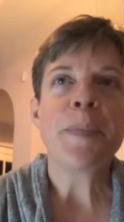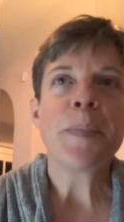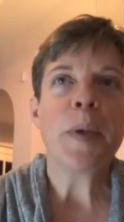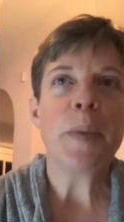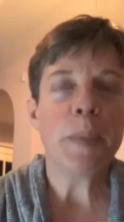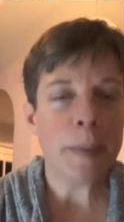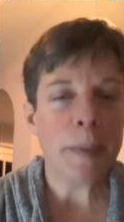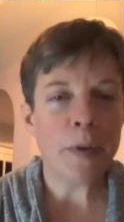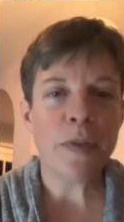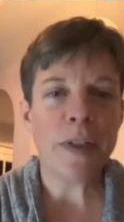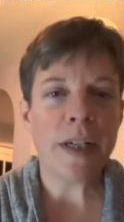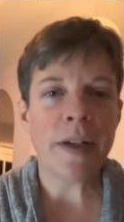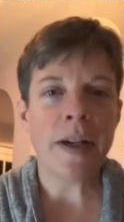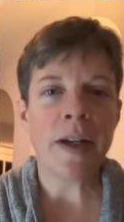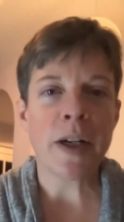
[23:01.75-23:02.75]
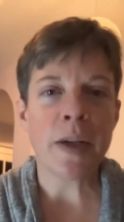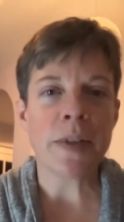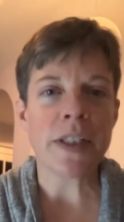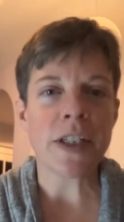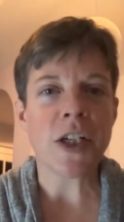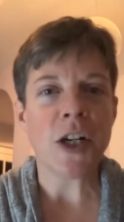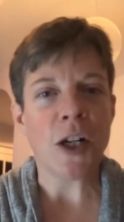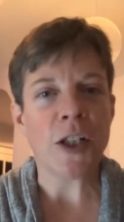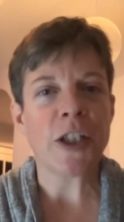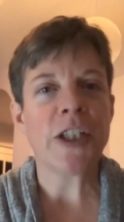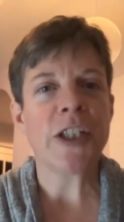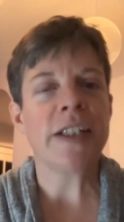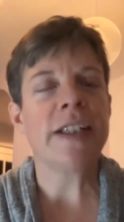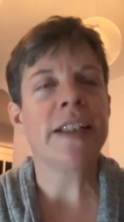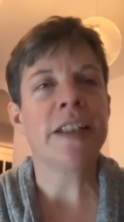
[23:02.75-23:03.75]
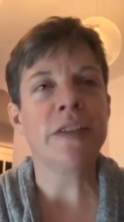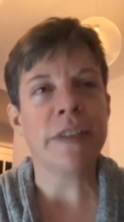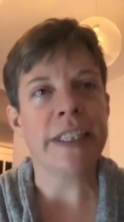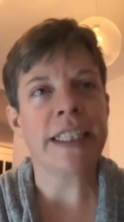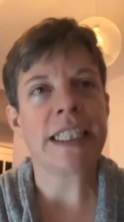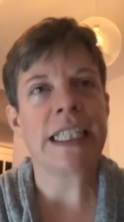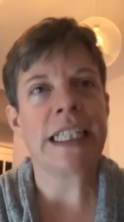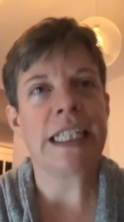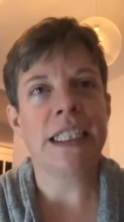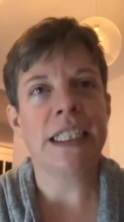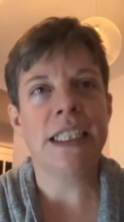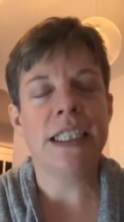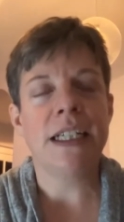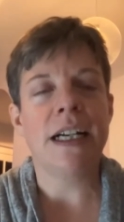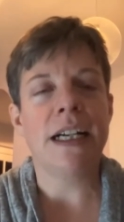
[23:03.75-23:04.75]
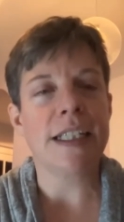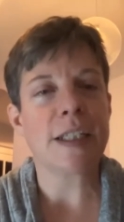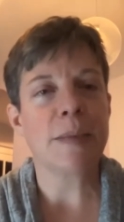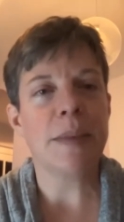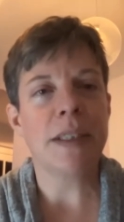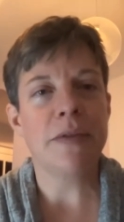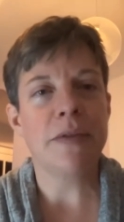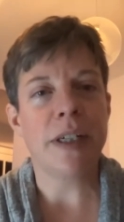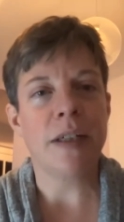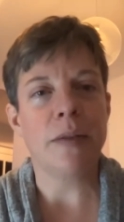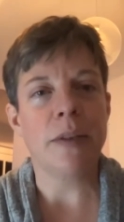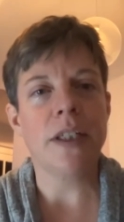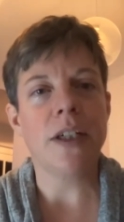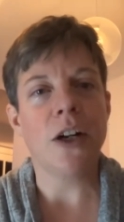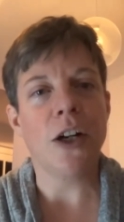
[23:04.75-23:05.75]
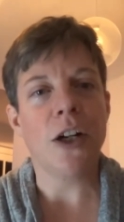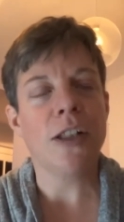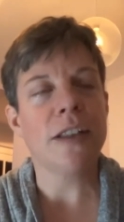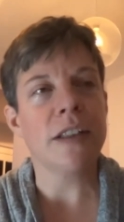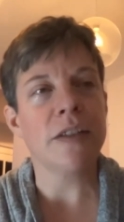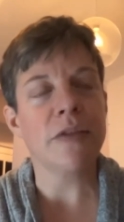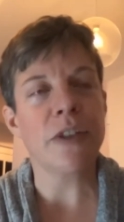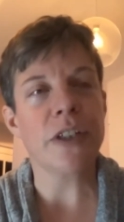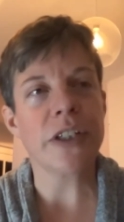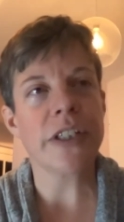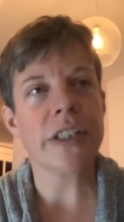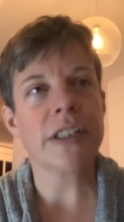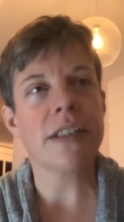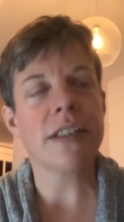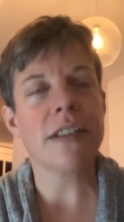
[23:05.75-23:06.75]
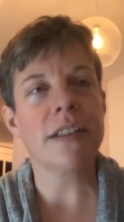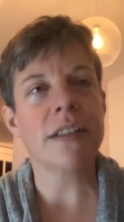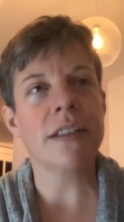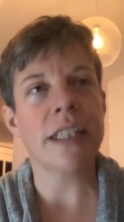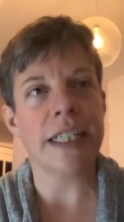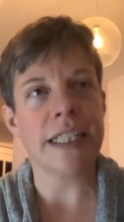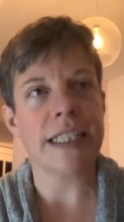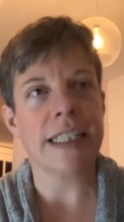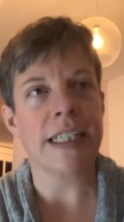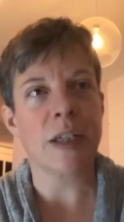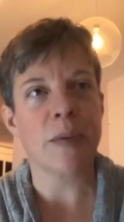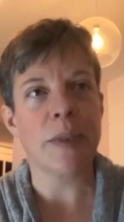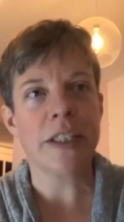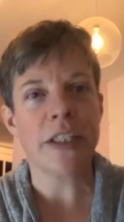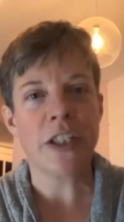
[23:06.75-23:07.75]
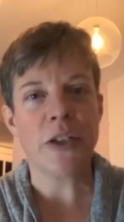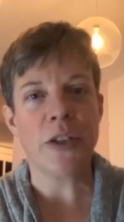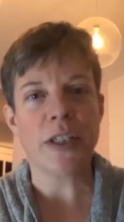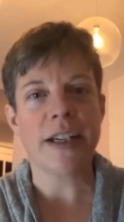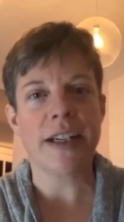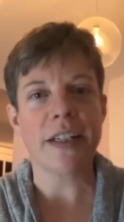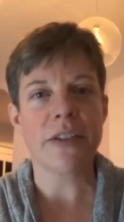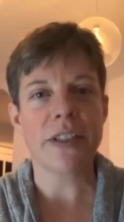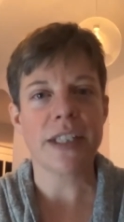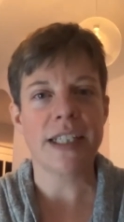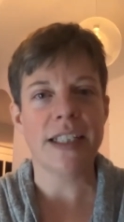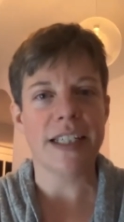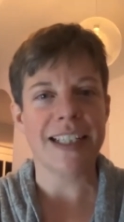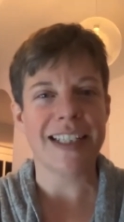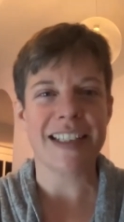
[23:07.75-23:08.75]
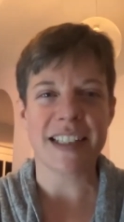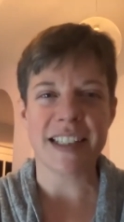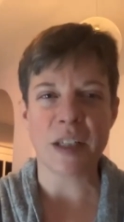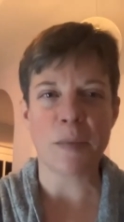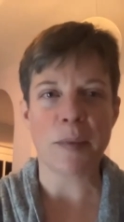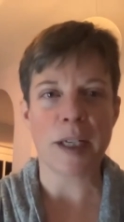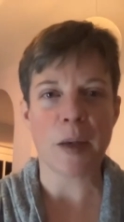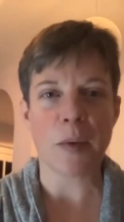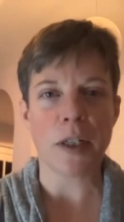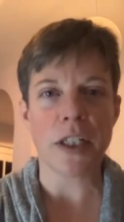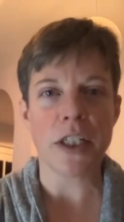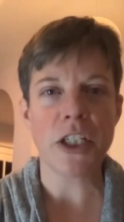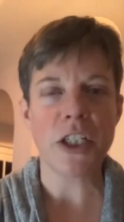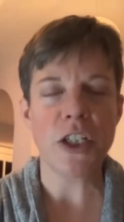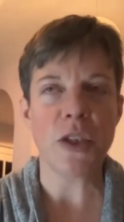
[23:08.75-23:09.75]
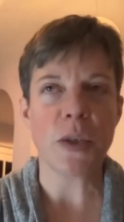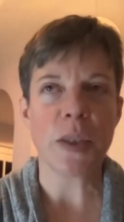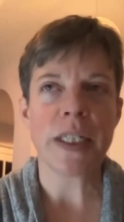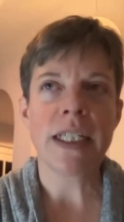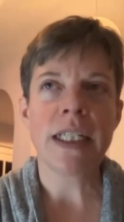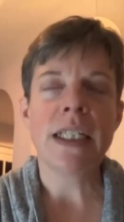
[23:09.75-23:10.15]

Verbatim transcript: but people found out i was a caller and the rant ceilidh asked me if i would call and the first dance that i went to to kind of see like is this something i want to do